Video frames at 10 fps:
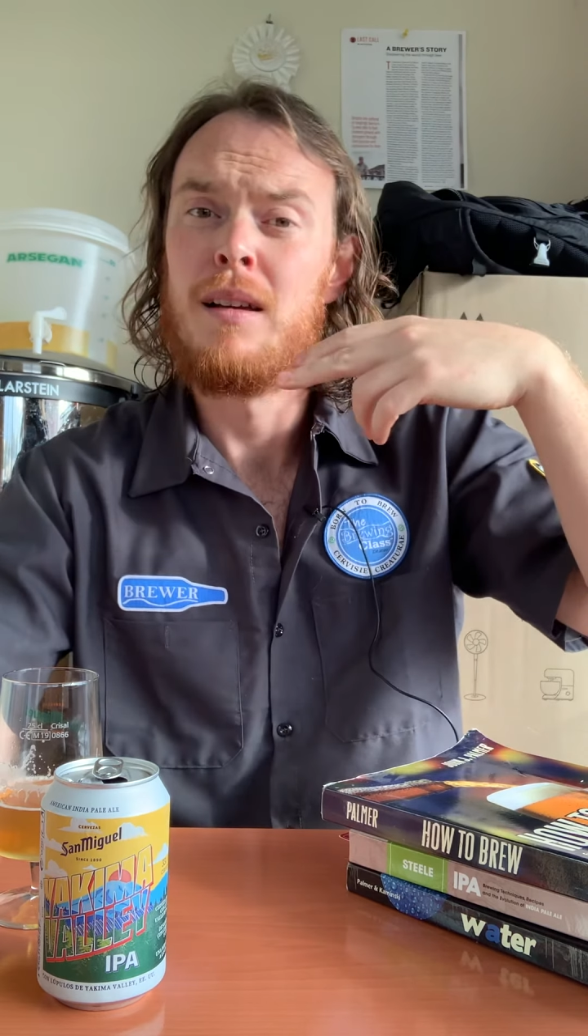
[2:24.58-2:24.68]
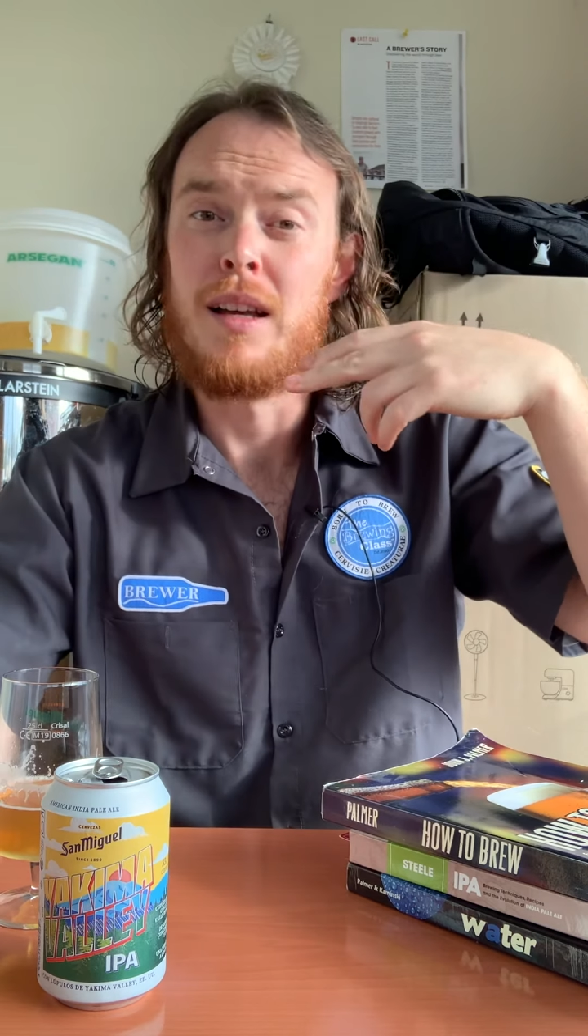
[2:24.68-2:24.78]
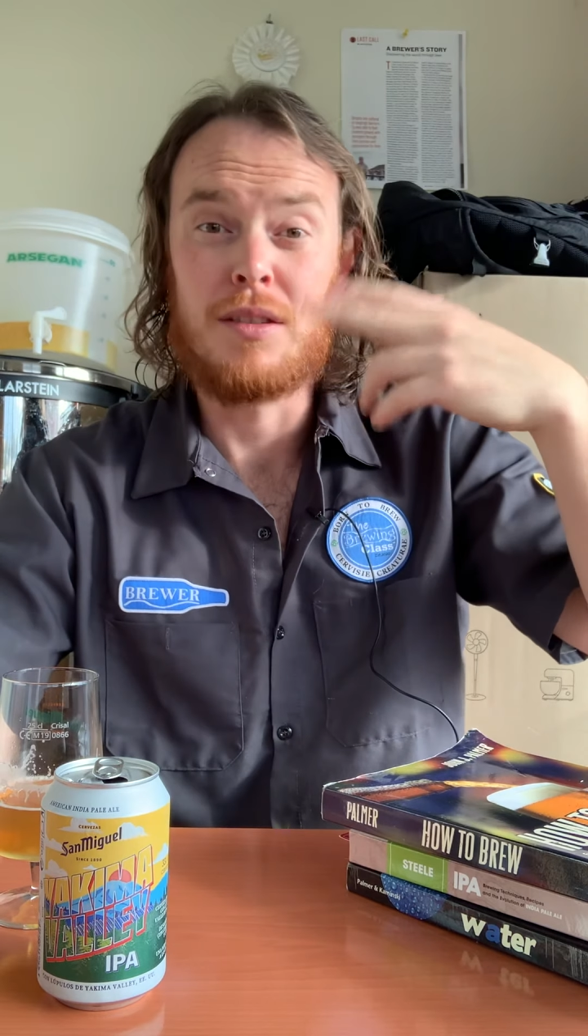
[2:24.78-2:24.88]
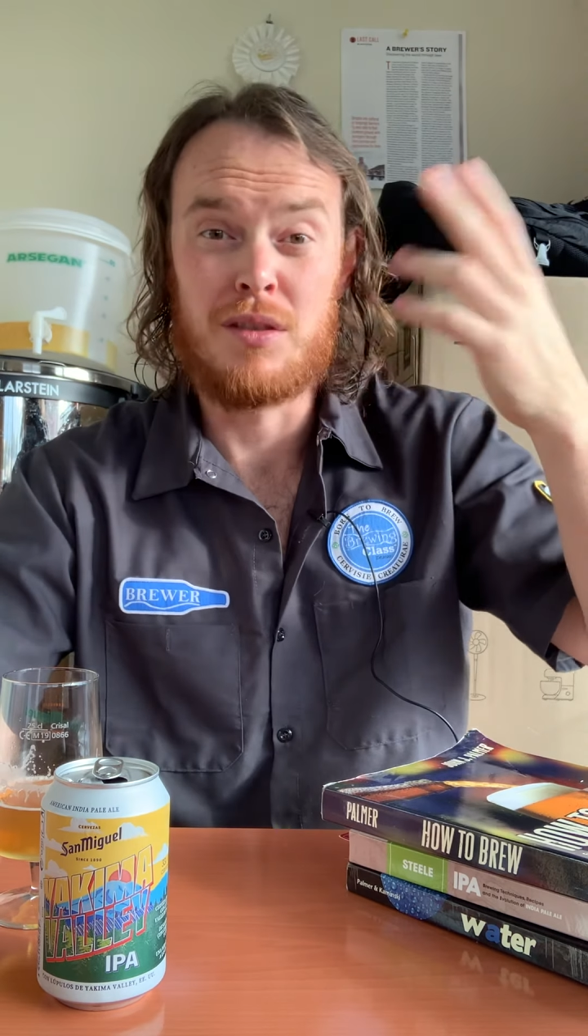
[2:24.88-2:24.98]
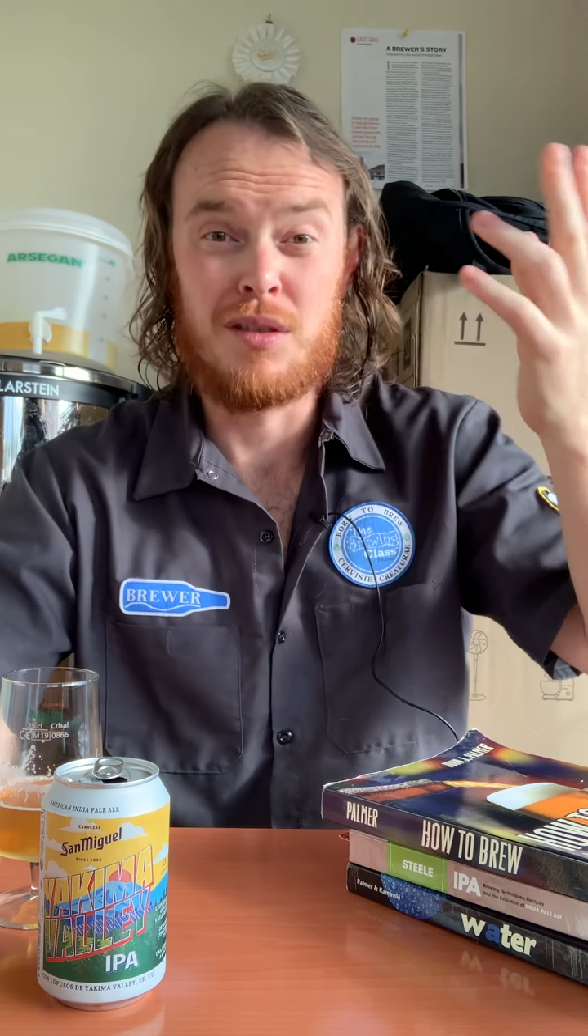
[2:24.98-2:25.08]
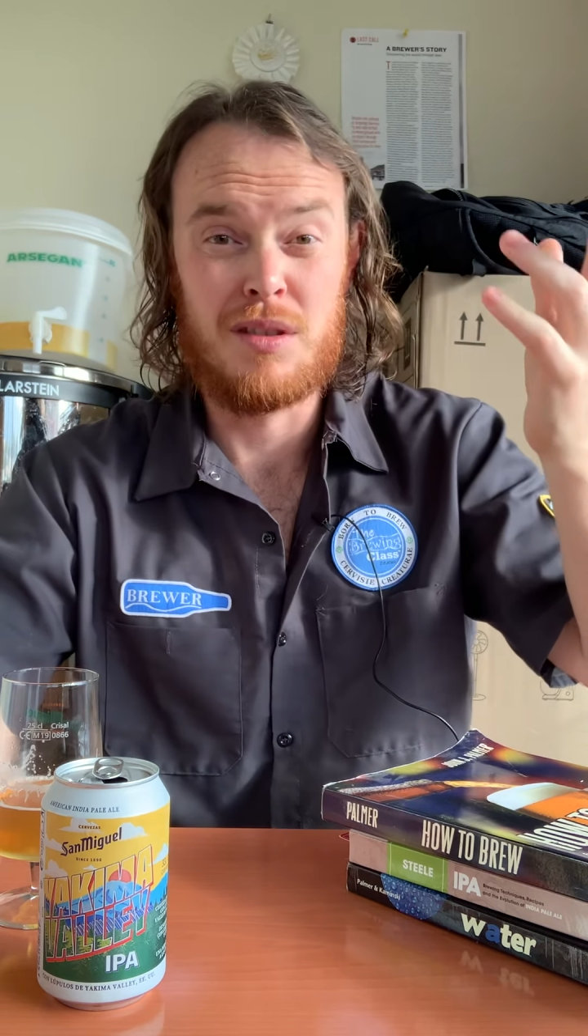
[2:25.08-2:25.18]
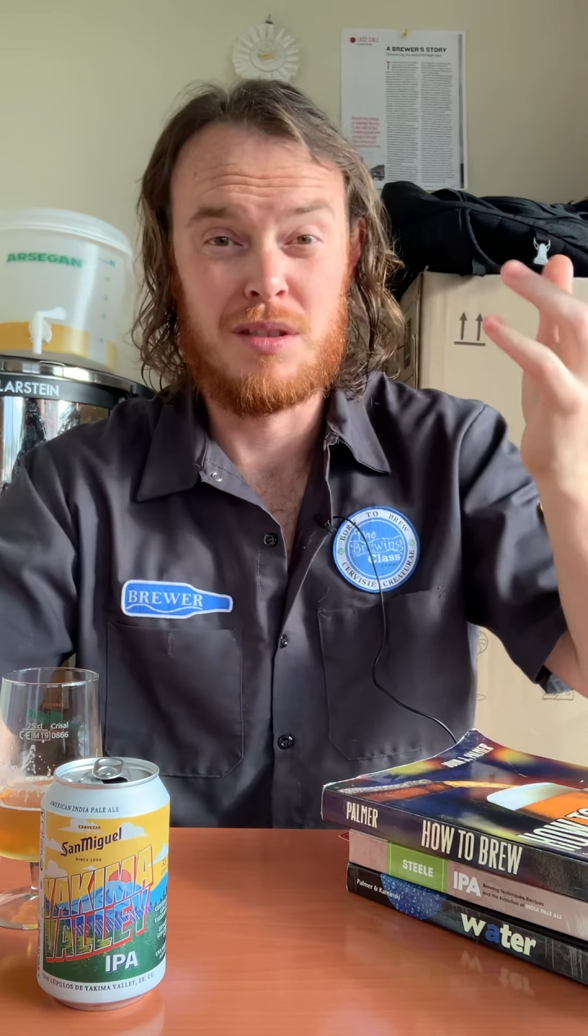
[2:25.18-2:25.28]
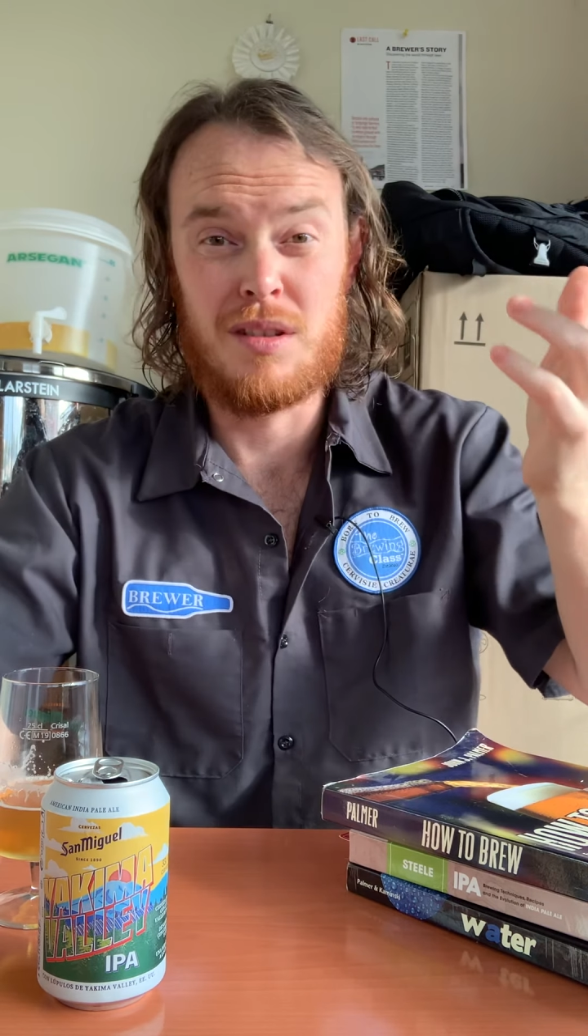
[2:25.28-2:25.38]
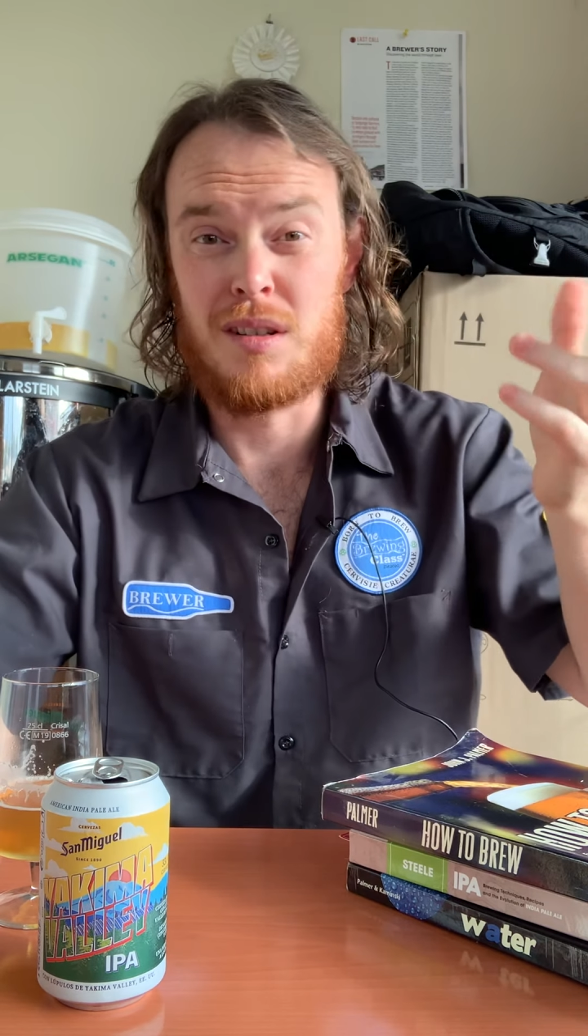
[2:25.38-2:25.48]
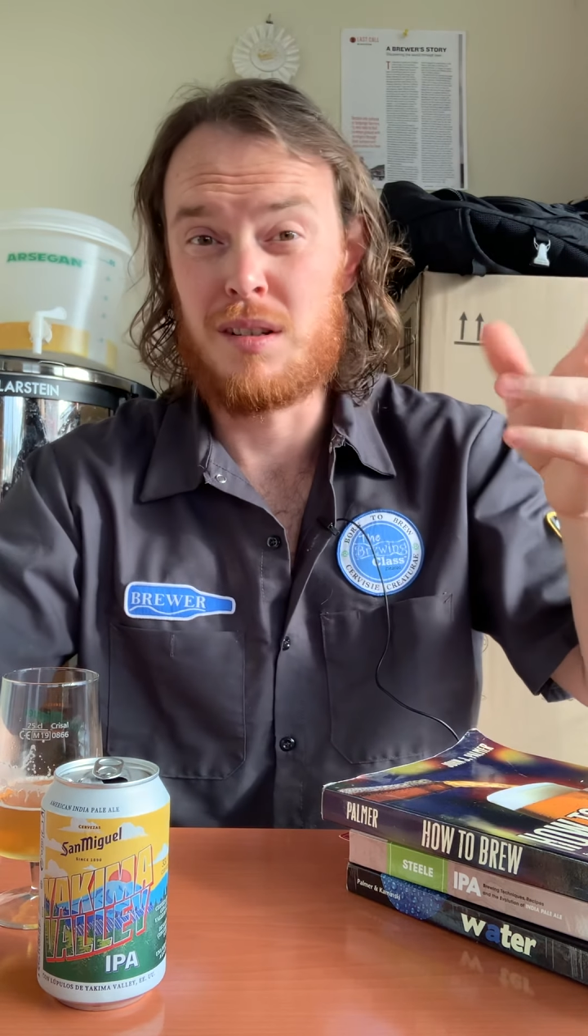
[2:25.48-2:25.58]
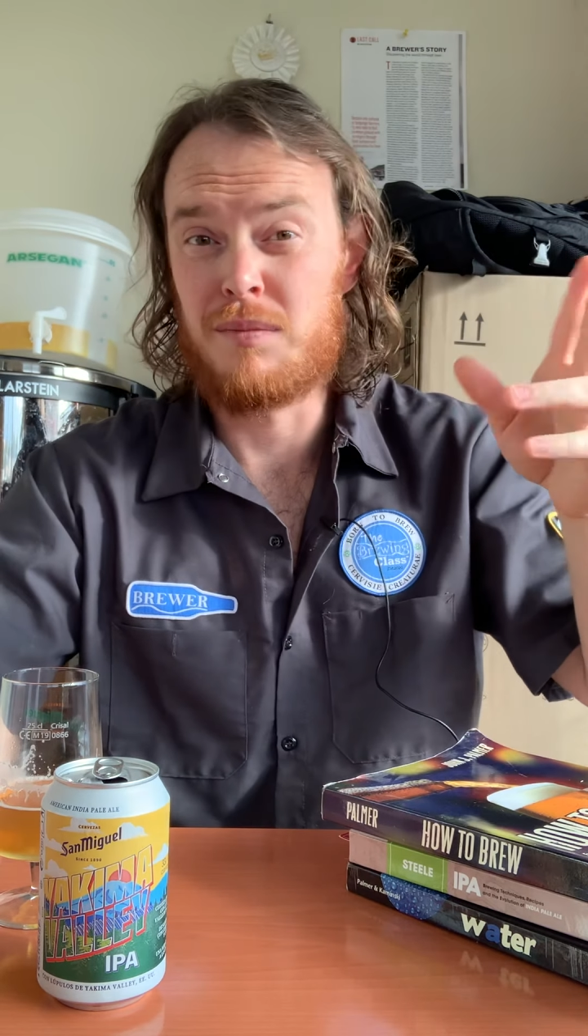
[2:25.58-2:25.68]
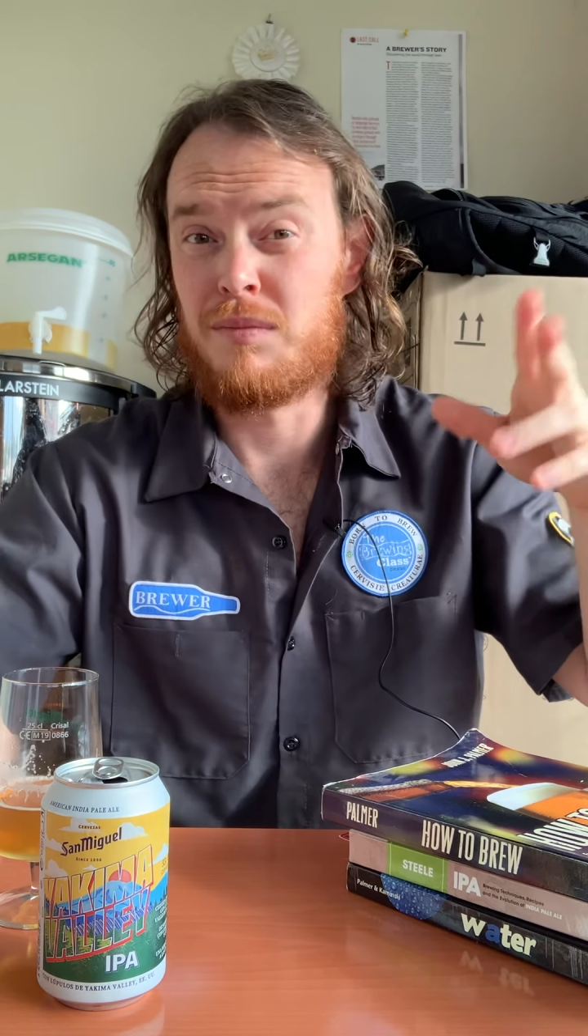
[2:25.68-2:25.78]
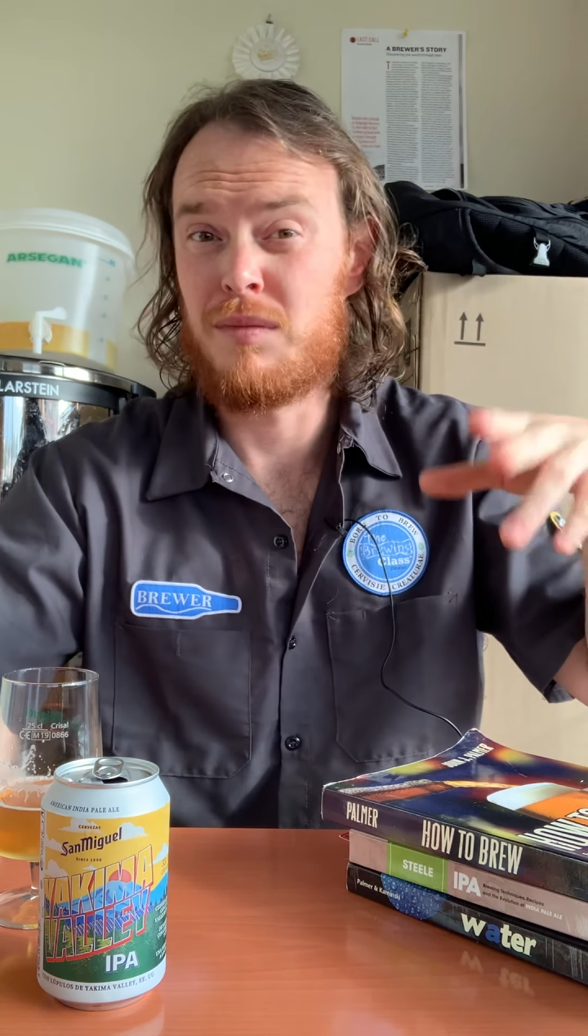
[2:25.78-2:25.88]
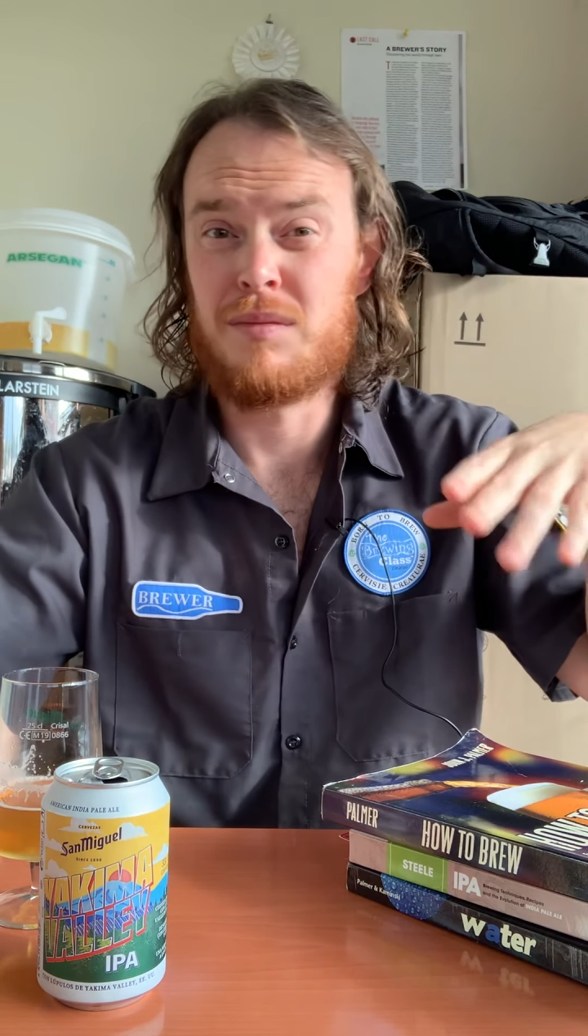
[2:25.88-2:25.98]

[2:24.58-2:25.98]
Esters is a